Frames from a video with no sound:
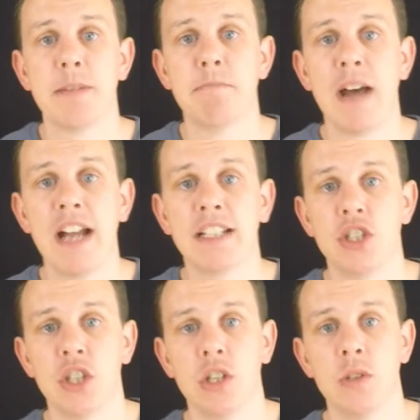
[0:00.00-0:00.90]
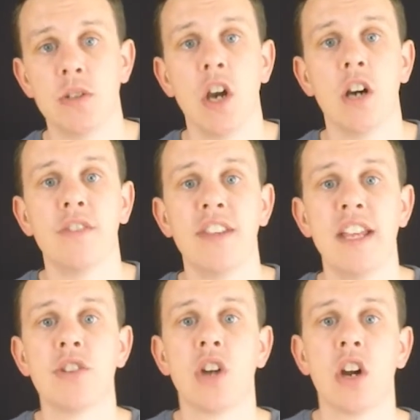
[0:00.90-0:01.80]
the magnitudes of the
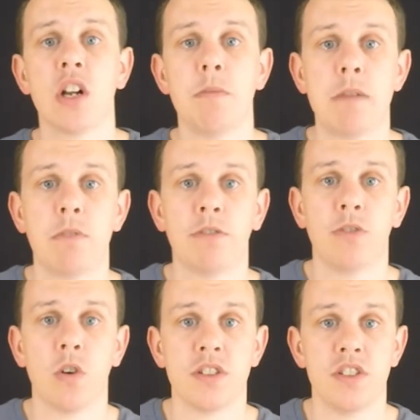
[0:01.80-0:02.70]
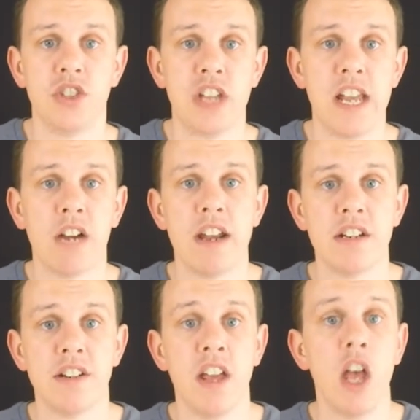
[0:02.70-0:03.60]
internal member forces
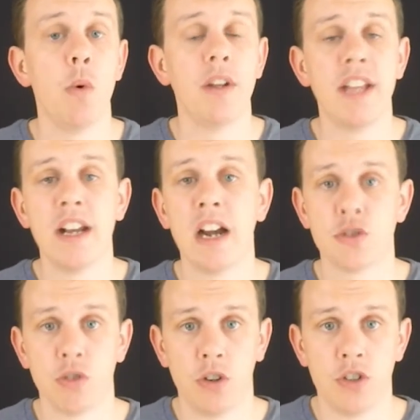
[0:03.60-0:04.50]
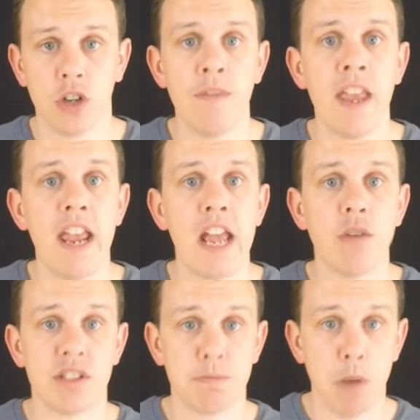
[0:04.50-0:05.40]
generated within our structure in
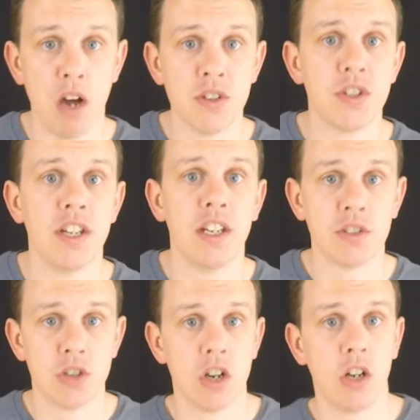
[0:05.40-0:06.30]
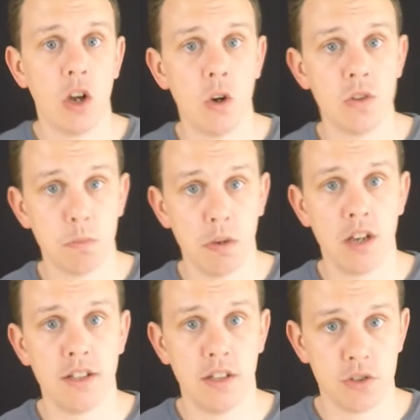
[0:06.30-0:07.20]
response to the external loads
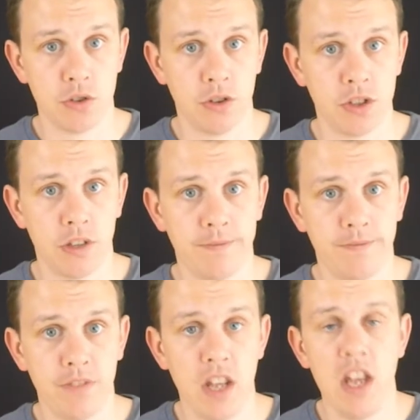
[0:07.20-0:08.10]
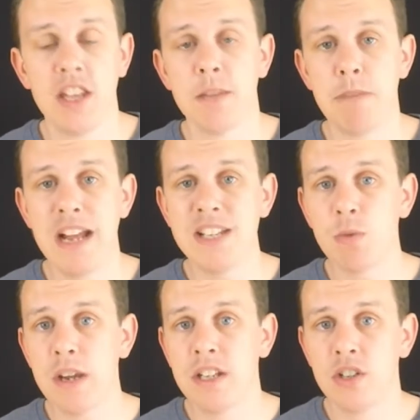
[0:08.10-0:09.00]
applied to the structure. The best
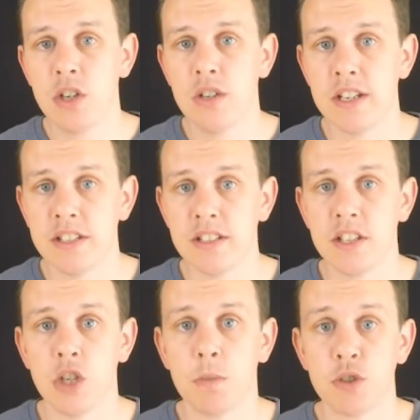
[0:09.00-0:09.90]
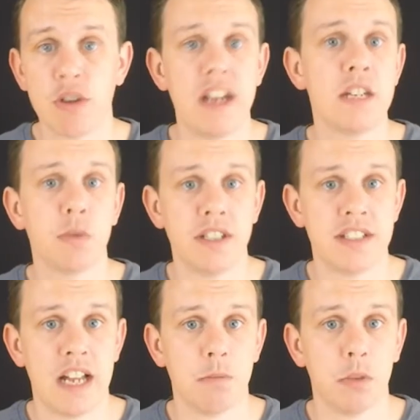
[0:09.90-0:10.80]
way to do this is to jump straight into an
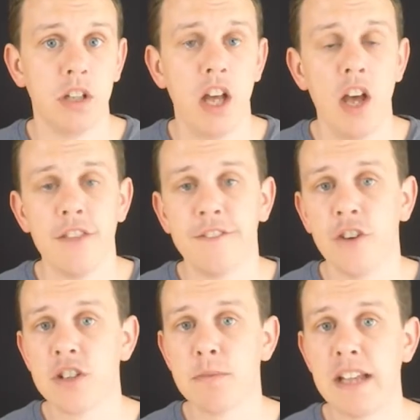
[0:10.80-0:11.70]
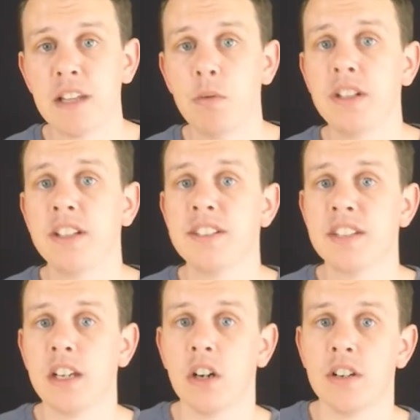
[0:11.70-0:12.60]
example. The first method we'll
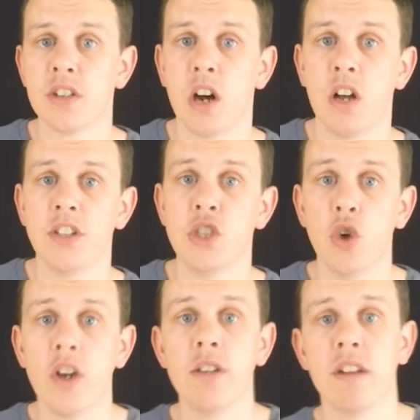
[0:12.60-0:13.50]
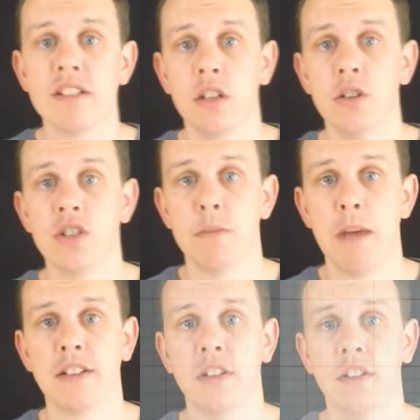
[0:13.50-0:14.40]
consider is called the joint resolution
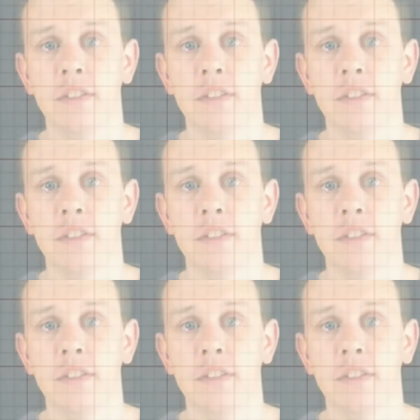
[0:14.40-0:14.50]
method.